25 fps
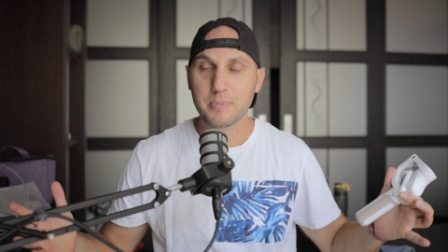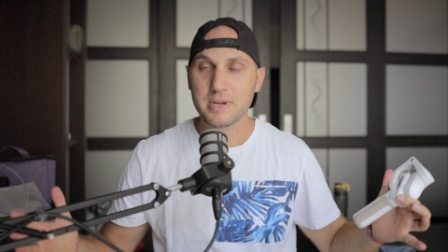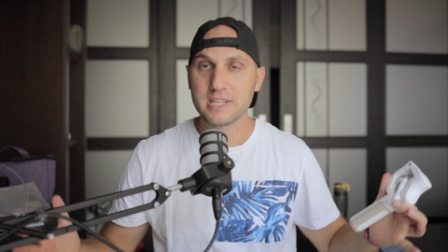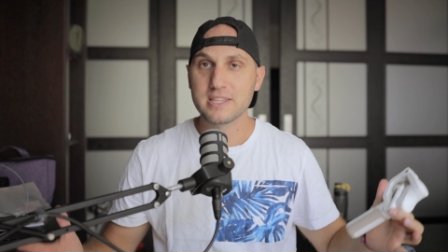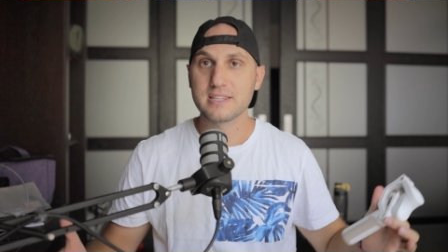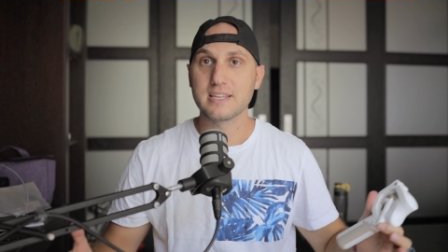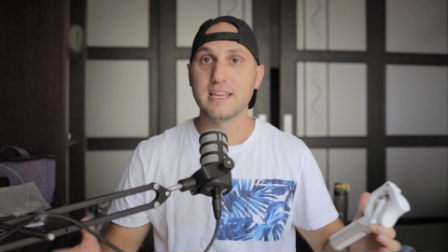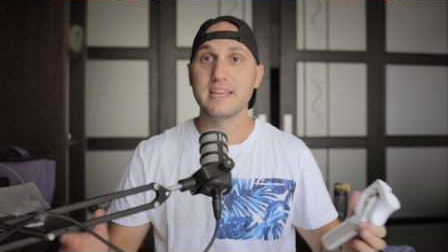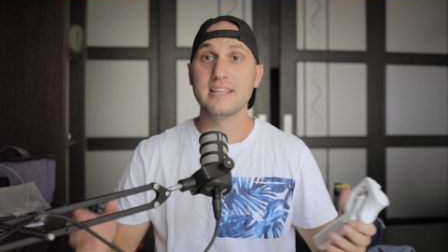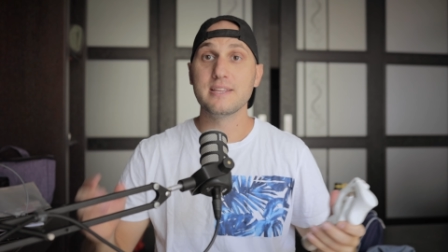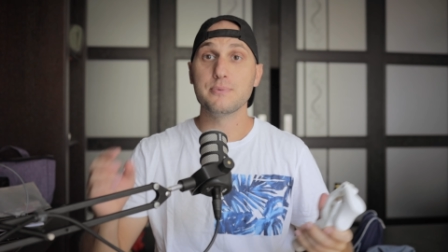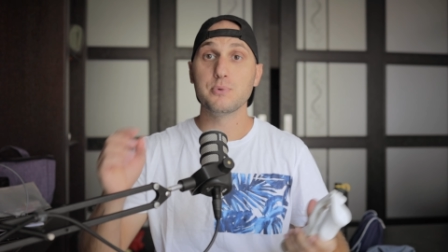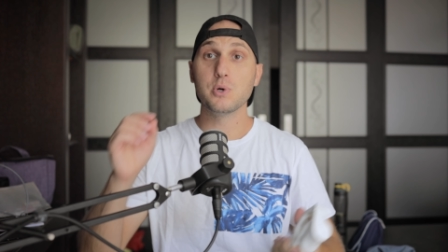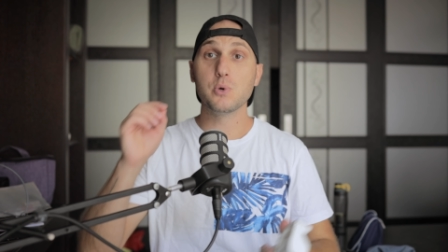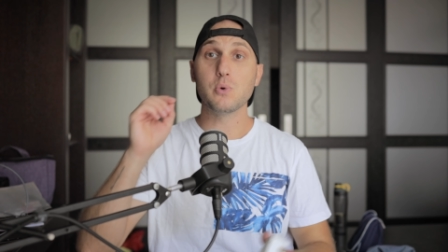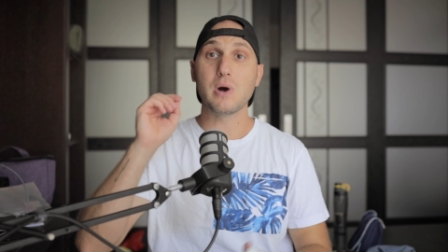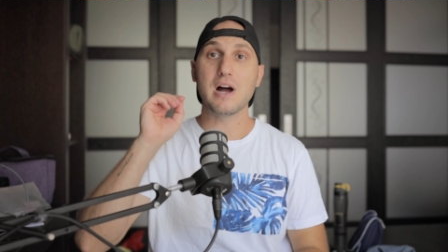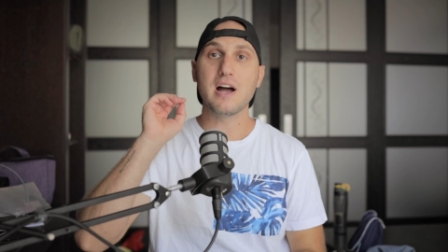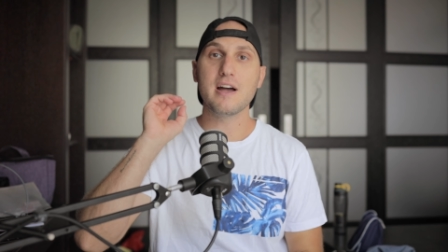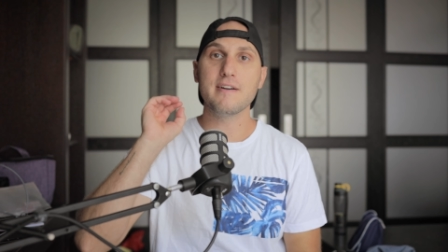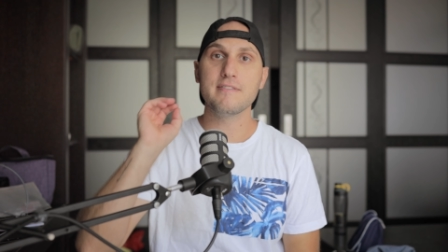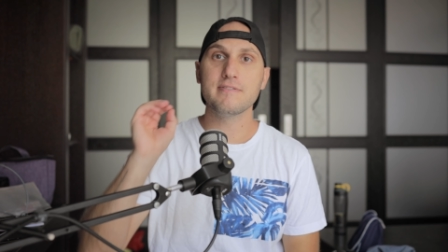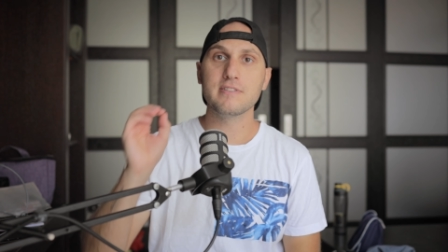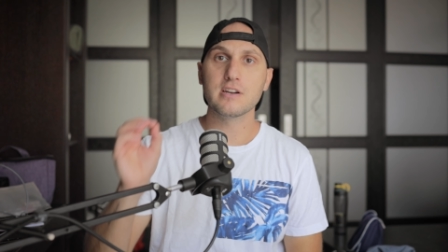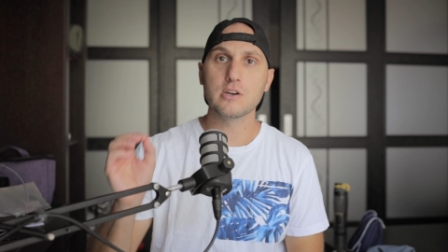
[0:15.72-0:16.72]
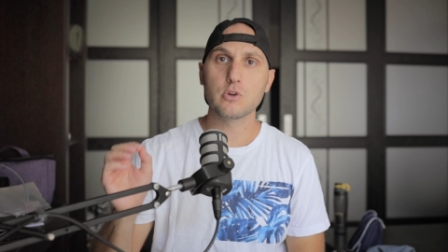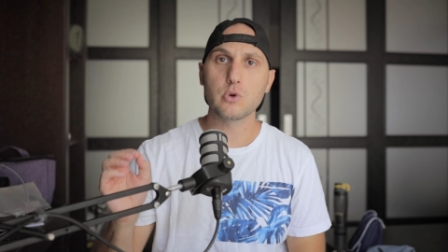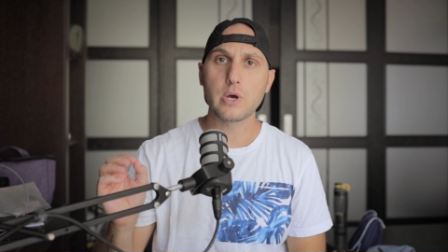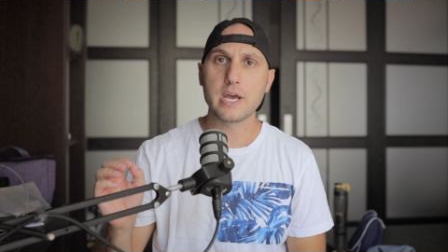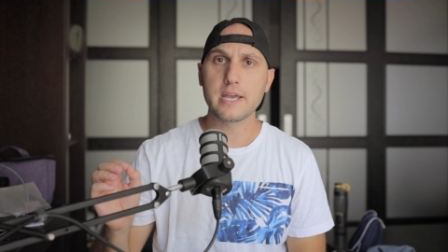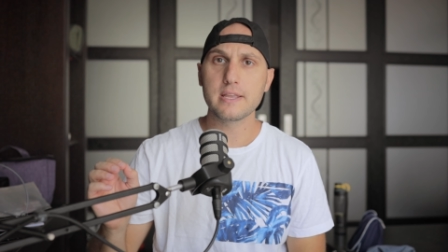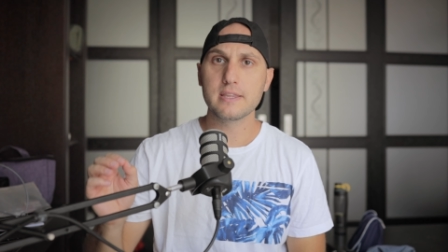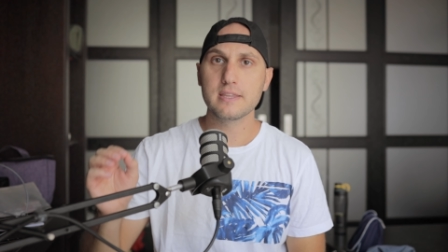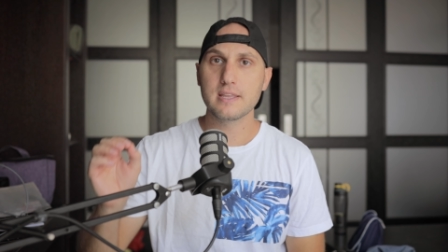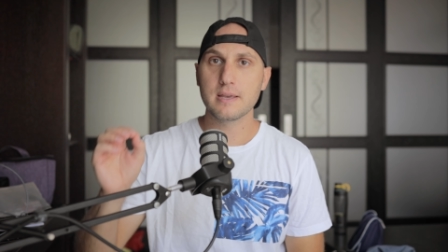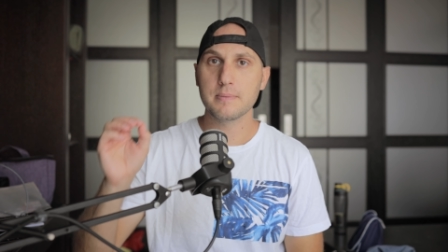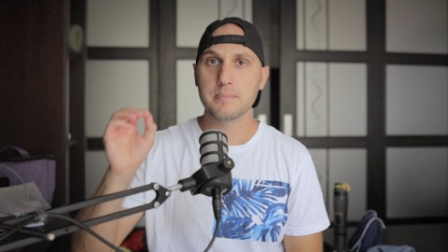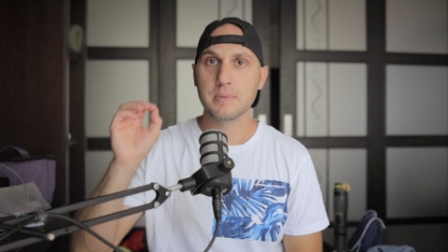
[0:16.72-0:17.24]
moment, and we'll
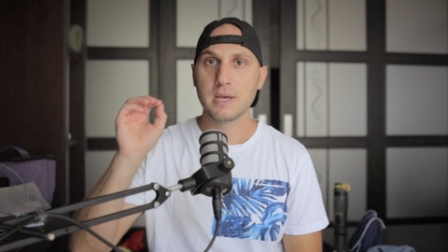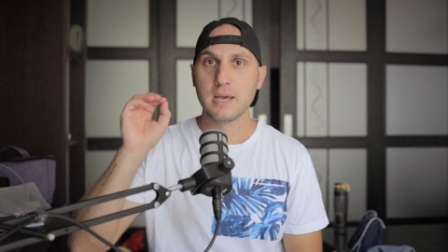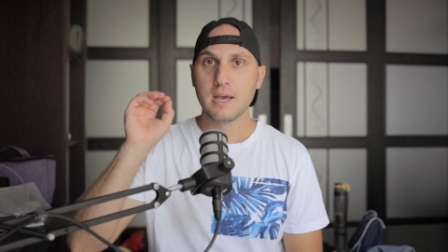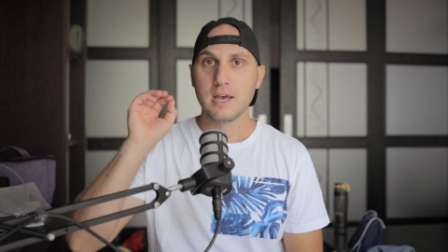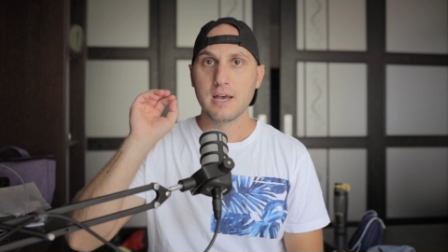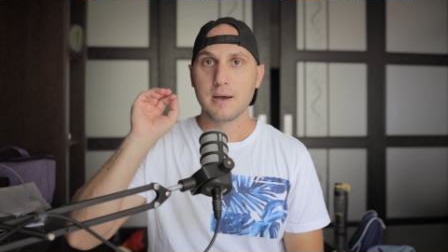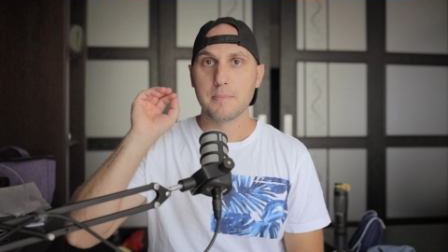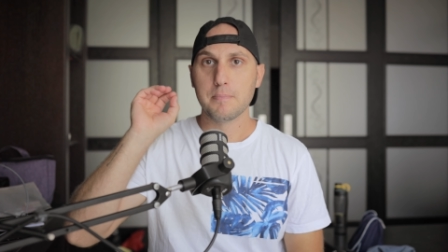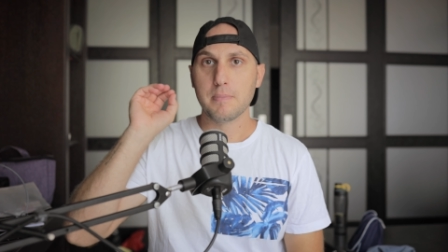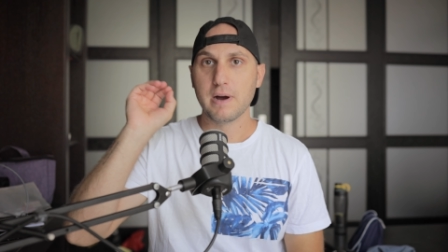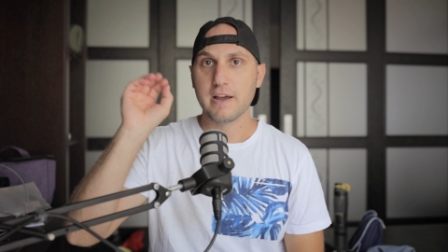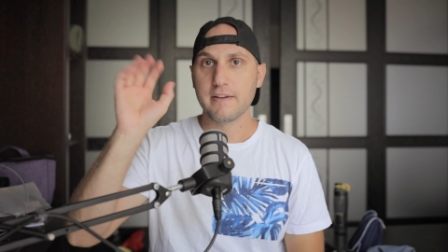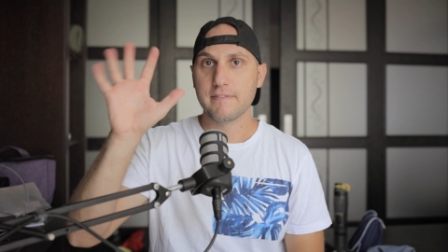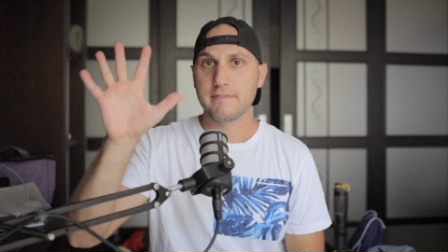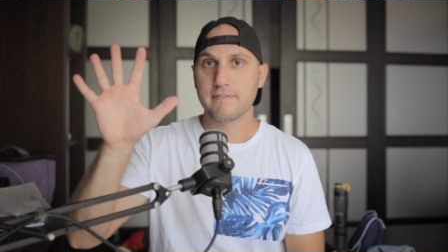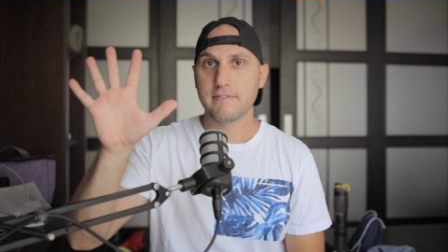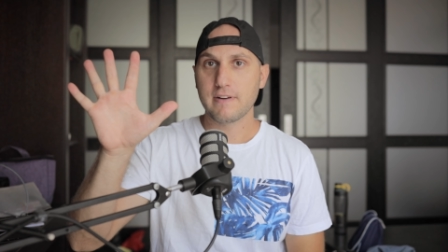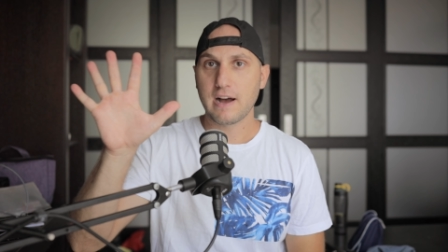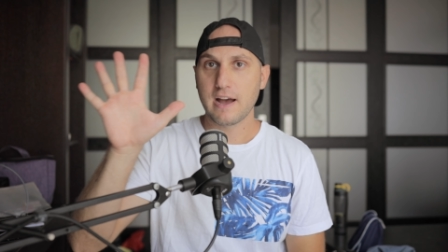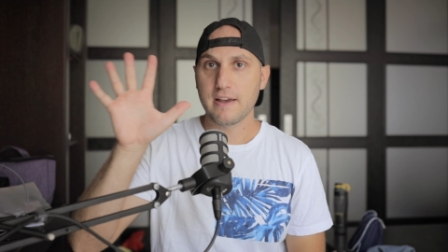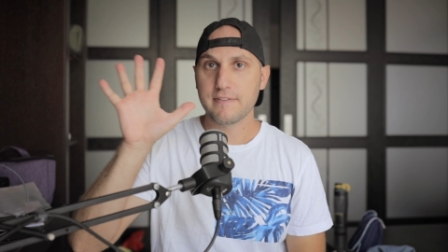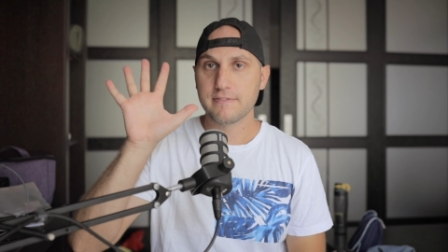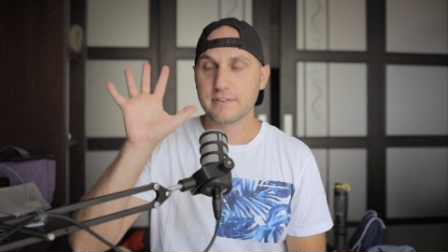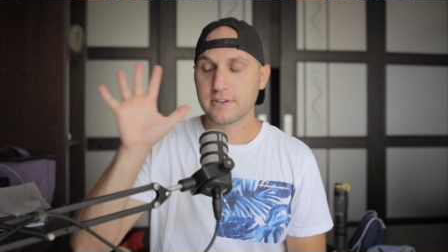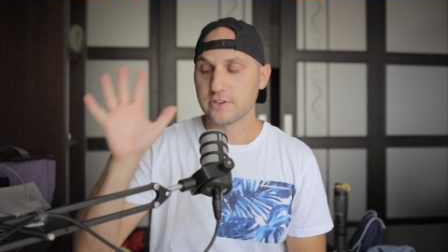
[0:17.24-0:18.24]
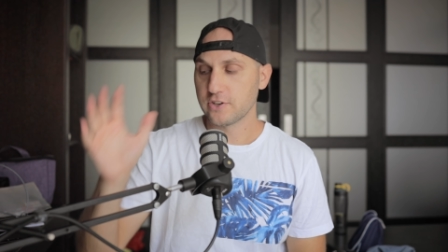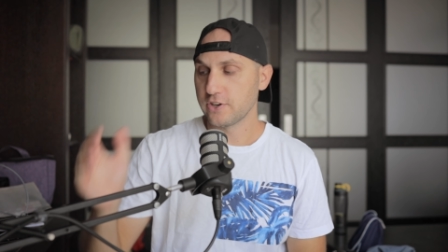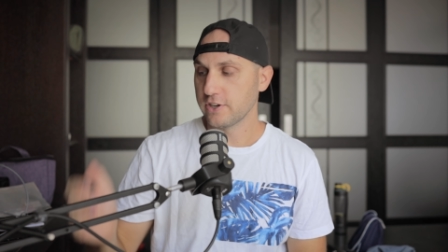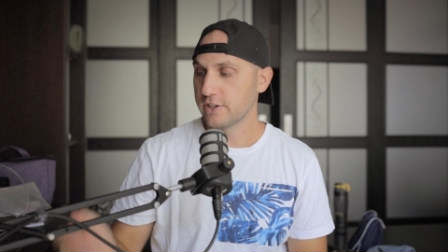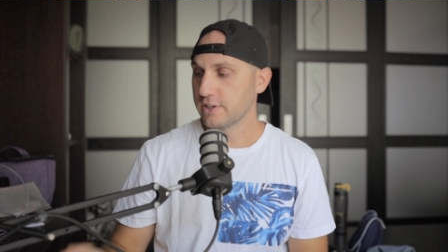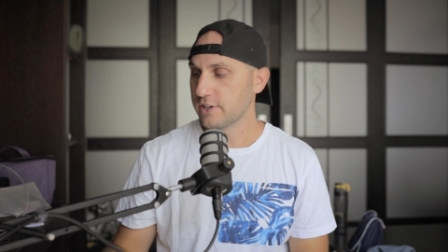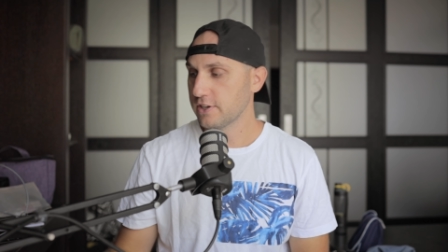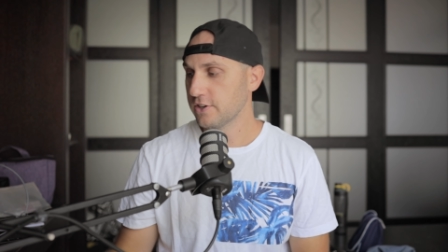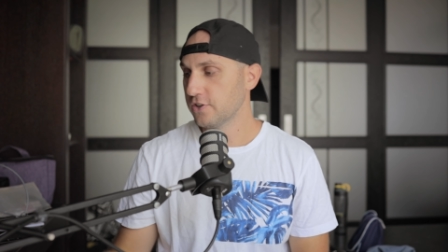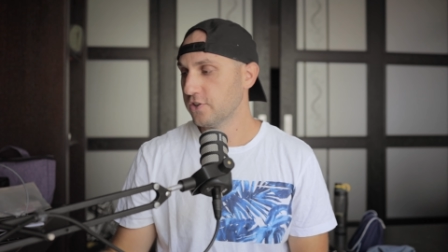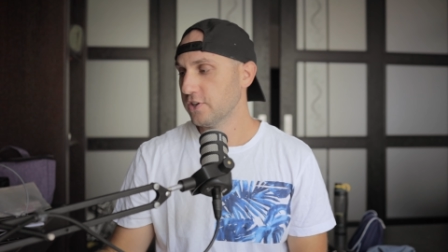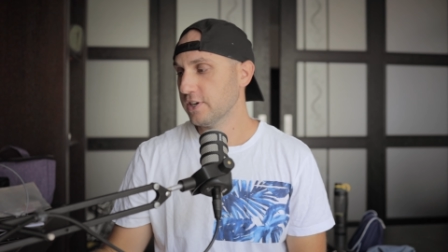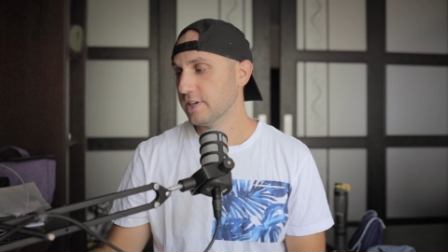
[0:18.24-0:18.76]
evaluate them by 5
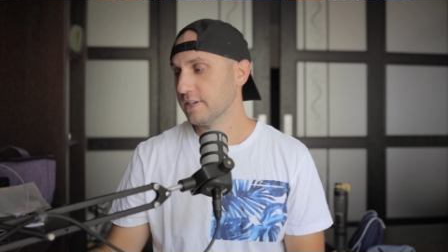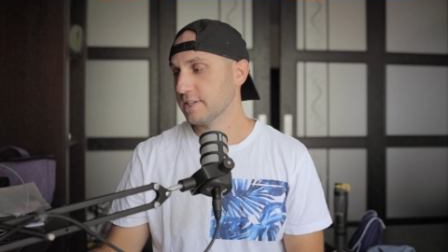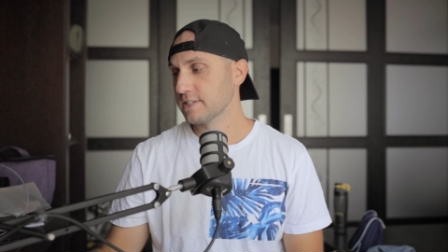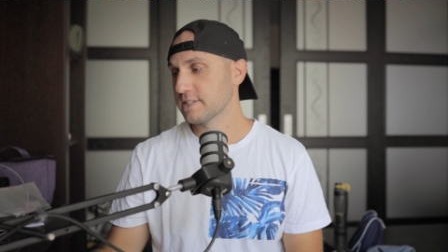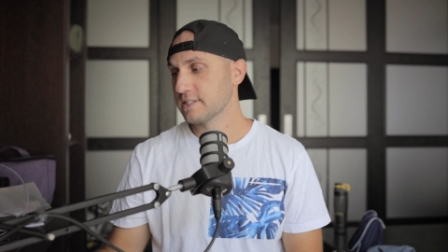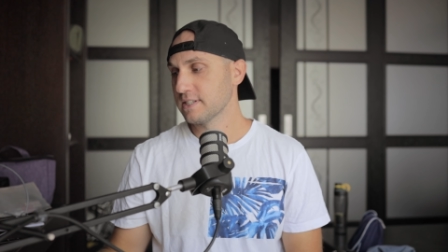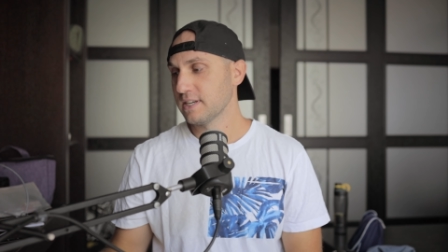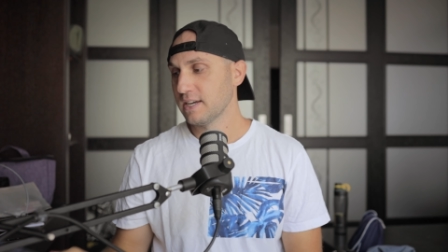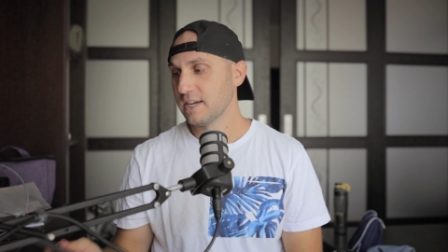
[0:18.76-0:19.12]
criteria.